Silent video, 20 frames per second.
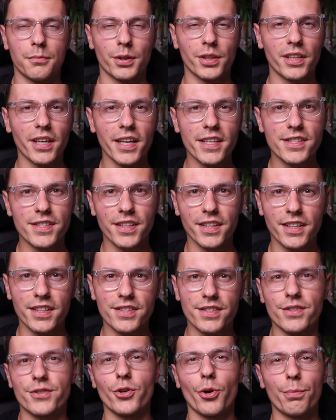But the nice thing
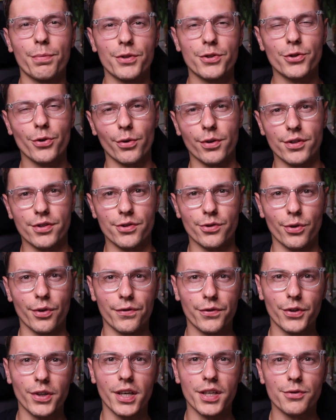is it's open source. So
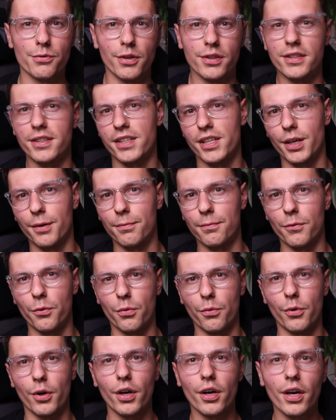if you guys want to come
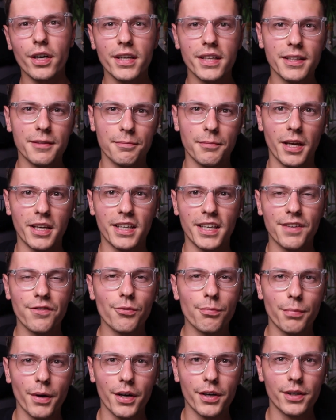work on it, make it
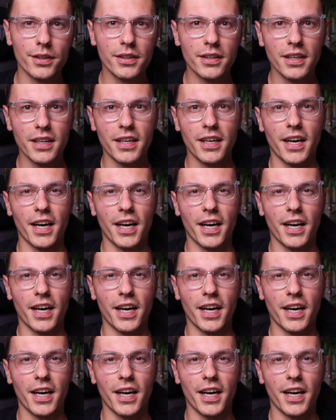even better.